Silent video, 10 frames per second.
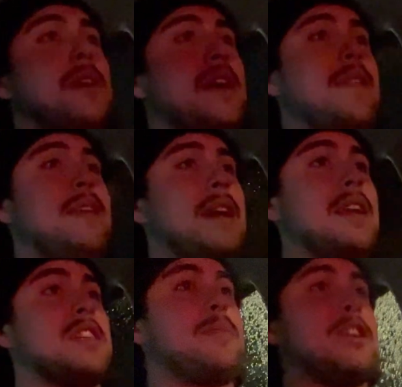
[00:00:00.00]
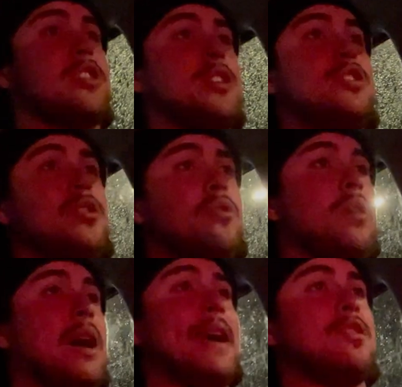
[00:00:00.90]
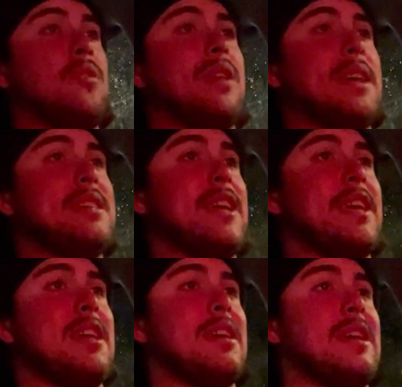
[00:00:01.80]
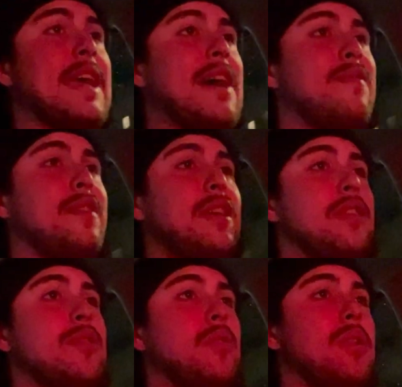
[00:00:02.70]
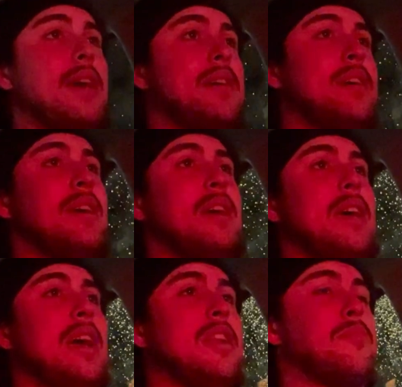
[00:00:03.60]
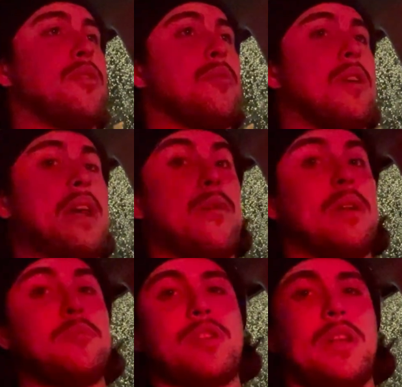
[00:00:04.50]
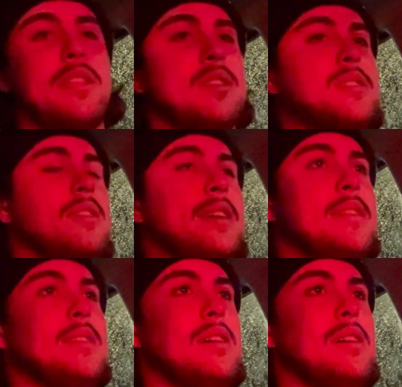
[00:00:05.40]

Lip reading: and then especially too, I don't like taking caffeine or like any pre-workout when I'm training this late.